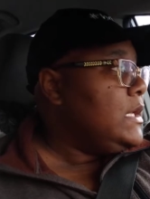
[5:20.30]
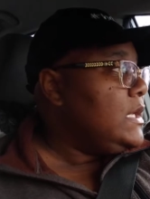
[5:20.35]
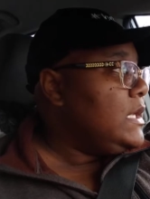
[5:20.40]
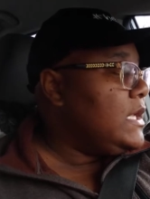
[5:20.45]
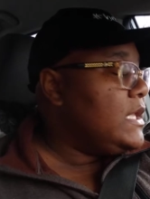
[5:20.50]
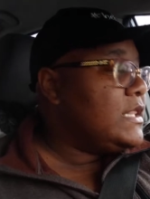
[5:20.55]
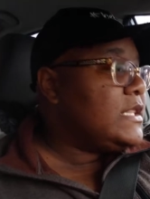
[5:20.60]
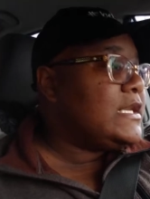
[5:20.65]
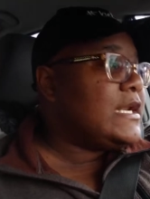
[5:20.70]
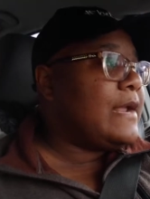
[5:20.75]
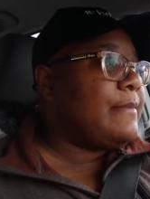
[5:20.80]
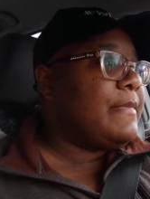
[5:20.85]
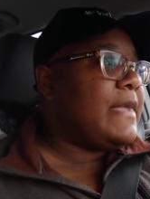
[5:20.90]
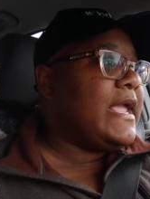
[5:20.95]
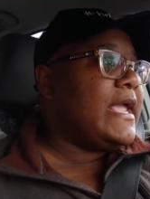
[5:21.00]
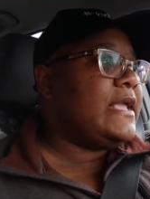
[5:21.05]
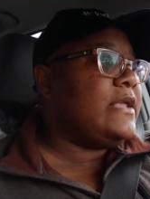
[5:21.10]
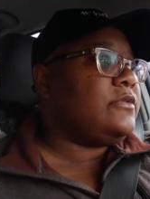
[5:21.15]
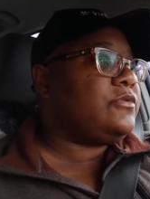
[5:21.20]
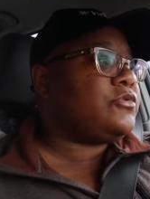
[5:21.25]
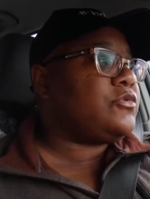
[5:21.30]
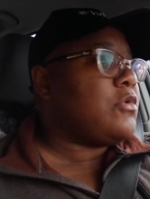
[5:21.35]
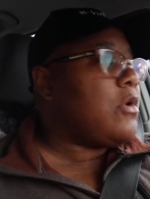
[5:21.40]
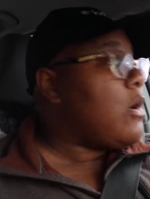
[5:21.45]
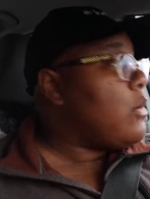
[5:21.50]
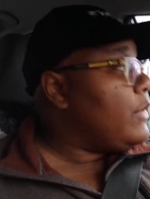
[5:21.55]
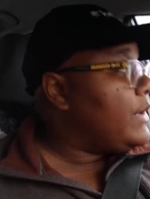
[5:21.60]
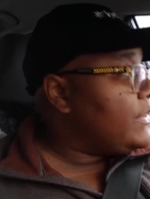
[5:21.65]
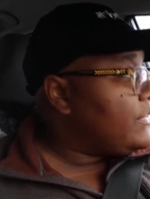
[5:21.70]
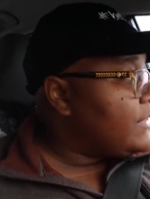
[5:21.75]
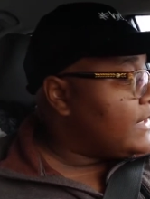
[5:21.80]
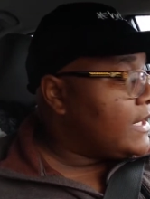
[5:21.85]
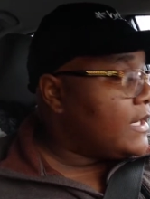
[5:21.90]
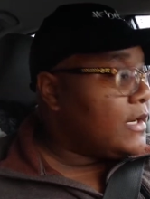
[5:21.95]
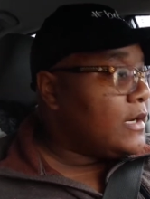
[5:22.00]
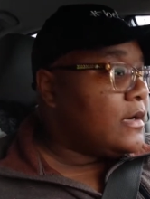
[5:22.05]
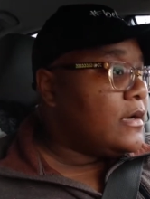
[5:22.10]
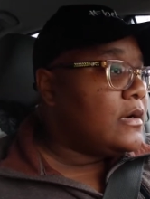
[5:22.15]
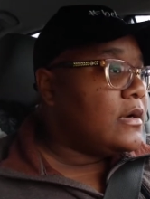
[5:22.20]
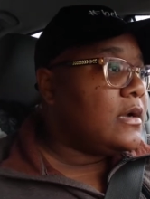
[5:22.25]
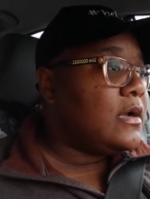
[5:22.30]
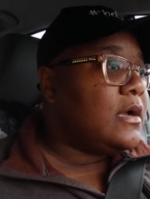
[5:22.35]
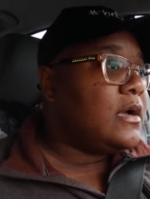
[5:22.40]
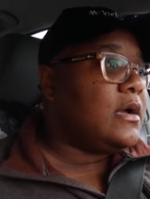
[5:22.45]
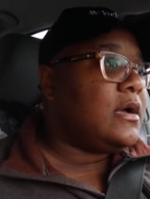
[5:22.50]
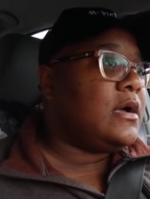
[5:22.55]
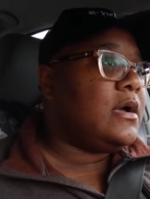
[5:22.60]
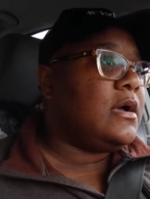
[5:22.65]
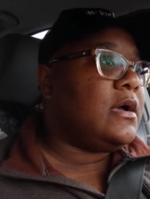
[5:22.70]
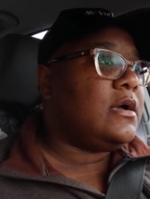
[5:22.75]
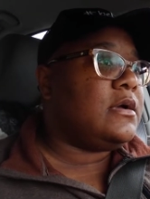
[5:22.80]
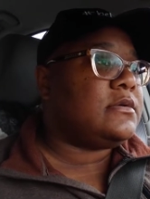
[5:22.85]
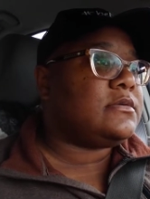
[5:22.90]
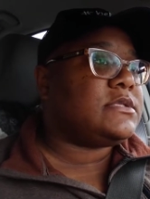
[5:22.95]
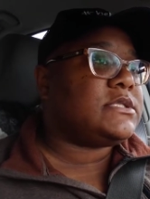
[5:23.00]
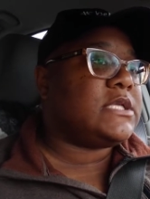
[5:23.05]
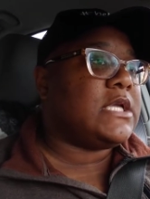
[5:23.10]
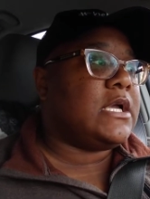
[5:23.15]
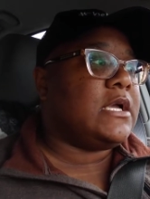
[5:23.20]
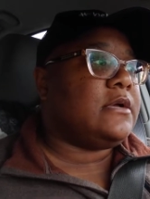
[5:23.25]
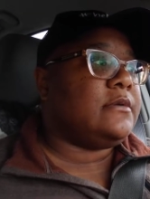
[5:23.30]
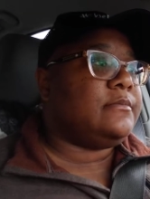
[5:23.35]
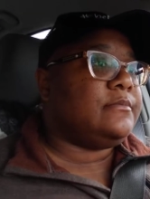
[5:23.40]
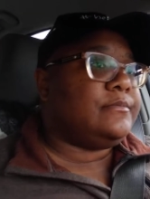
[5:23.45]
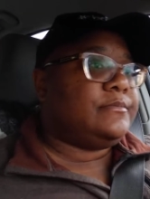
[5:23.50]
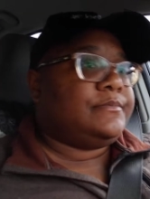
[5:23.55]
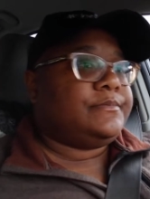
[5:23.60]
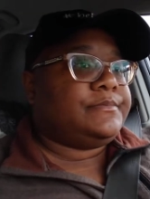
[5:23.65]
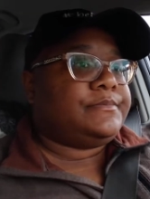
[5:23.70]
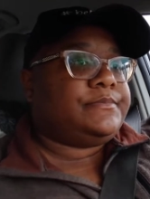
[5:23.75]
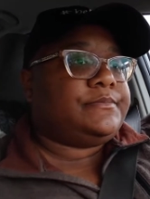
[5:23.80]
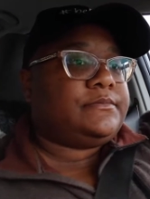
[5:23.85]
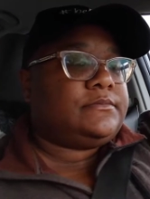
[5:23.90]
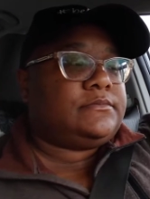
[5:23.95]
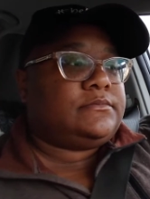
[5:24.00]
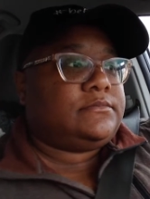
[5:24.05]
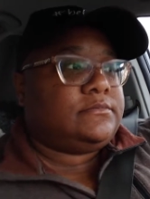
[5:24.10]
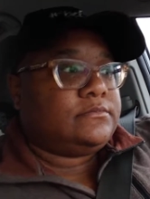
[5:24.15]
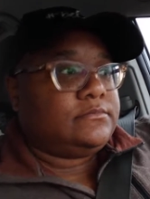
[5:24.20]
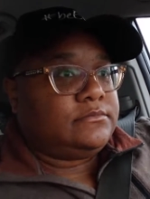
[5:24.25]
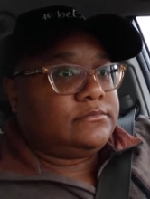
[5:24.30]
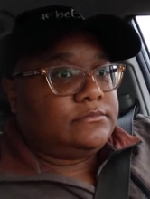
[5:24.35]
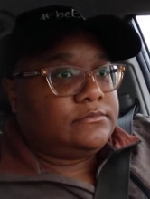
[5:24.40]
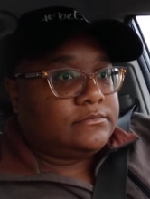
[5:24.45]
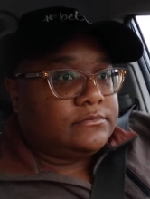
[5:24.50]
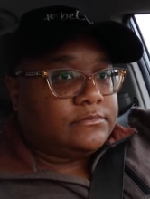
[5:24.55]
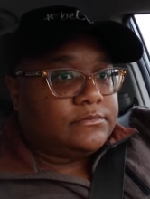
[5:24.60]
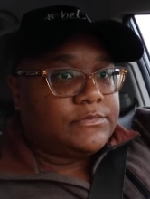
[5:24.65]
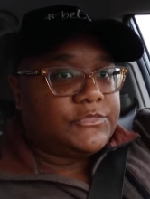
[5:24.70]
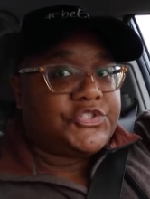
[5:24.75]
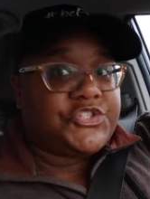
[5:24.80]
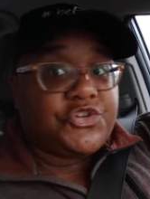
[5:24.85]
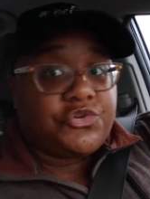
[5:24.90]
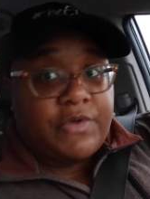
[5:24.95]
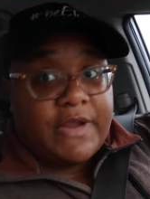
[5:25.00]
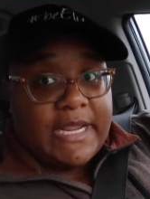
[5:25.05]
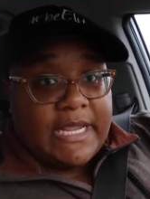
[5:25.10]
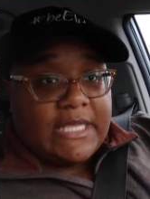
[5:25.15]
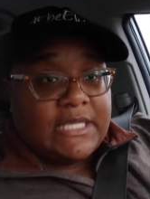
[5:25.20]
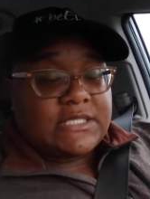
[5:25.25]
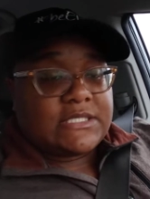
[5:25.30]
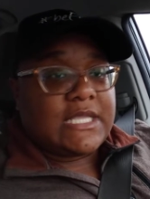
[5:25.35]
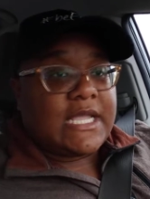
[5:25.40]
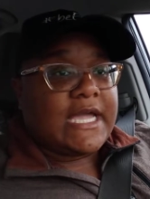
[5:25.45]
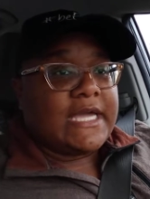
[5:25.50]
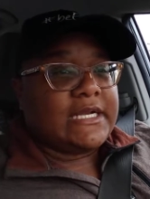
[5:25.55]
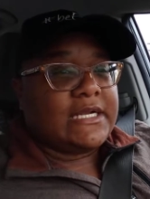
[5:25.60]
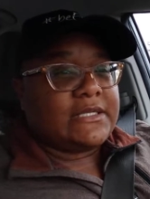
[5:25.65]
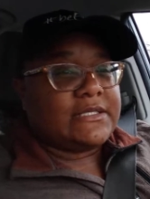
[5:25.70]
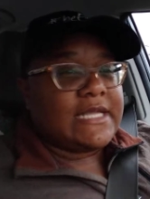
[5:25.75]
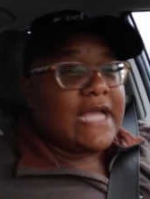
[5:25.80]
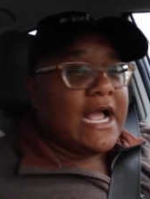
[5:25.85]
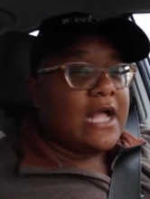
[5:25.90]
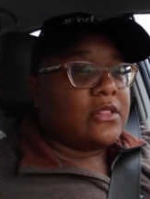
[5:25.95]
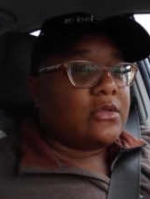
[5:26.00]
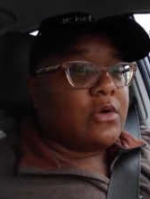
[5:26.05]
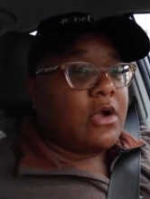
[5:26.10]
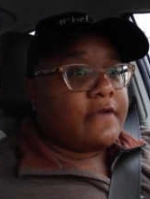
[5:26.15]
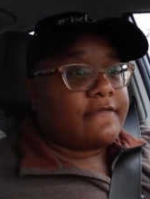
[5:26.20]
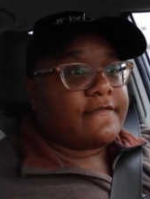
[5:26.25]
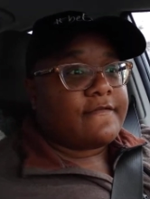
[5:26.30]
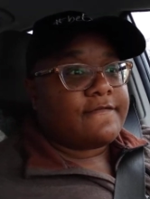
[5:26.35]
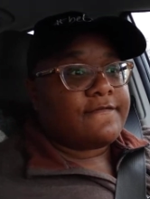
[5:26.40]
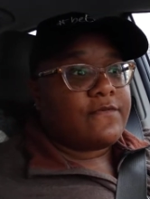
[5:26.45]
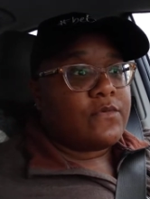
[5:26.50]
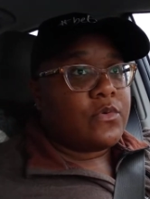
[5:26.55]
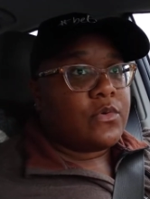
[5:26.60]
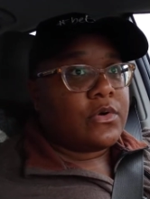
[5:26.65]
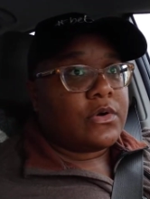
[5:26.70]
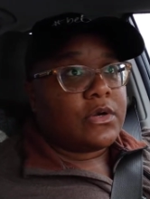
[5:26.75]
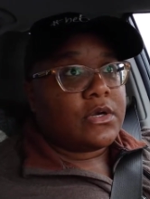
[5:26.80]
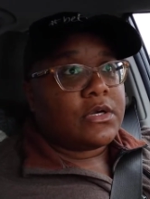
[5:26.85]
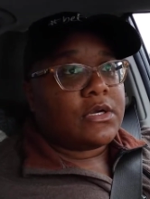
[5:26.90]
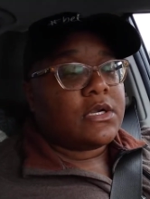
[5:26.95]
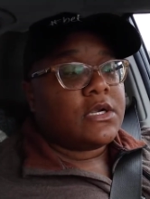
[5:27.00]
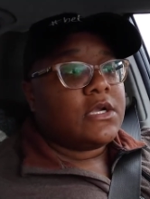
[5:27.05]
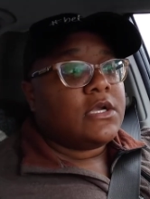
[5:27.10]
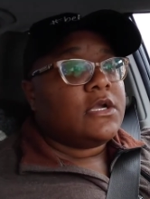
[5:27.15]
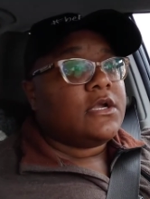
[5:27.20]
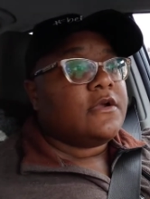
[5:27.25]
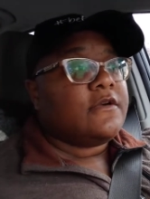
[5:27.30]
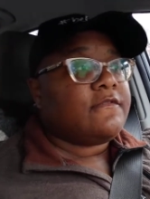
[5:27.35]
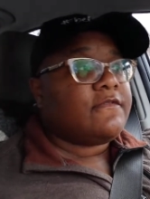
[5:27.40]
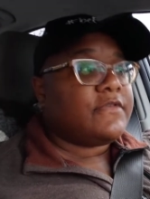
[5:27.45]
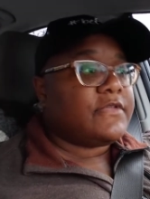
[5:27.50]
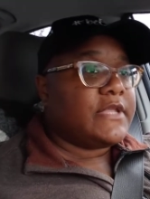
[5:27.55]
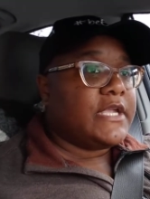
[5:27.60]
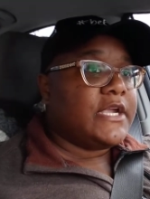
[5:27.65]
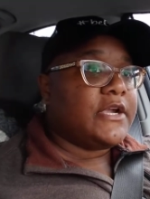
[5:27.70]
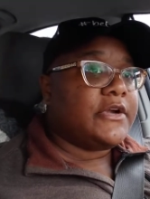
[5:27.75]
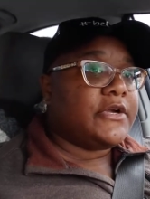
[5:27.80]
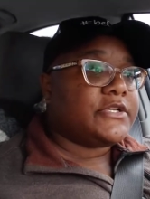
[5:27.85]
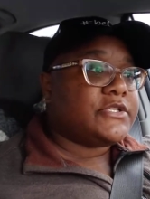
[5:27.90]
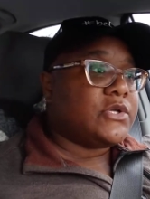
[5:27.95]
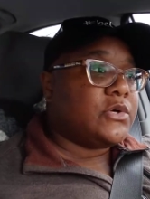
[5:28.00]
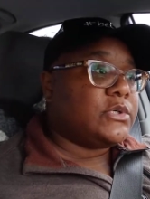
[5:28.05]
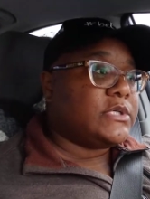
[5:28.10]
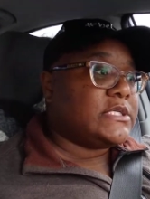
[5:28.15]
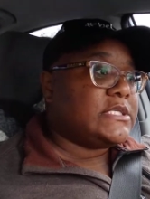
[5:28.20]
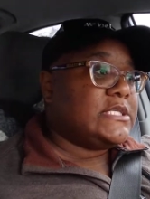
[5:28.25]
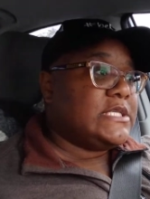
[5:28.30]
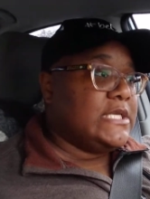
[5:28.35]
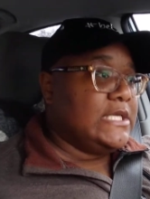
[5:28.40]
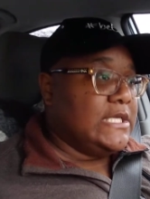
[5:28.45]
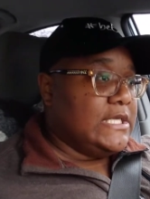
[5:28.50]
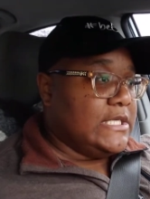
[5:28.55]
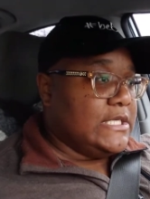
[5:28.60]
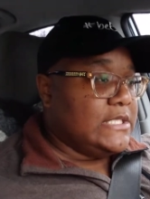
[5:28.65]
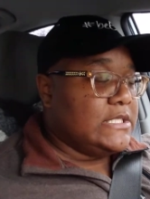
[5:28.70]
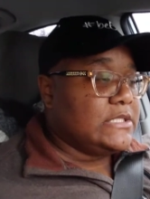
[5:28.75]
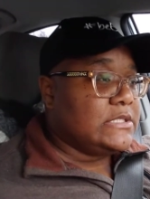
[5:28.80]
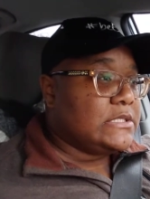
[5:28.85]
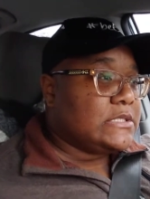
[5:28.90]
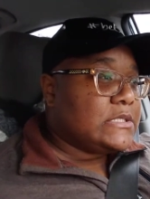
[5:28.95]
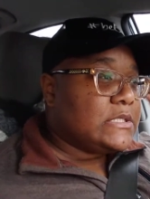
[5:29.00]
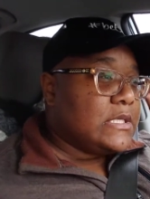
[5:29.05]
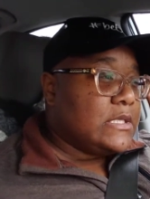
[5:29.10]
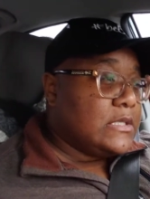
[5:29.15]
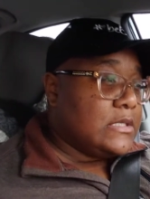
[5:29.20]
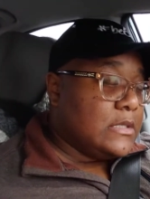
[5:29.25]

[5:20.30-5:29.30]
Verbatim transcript: And then I may throw in there some drinks. I got $1 off of 4 for the Arizona teas.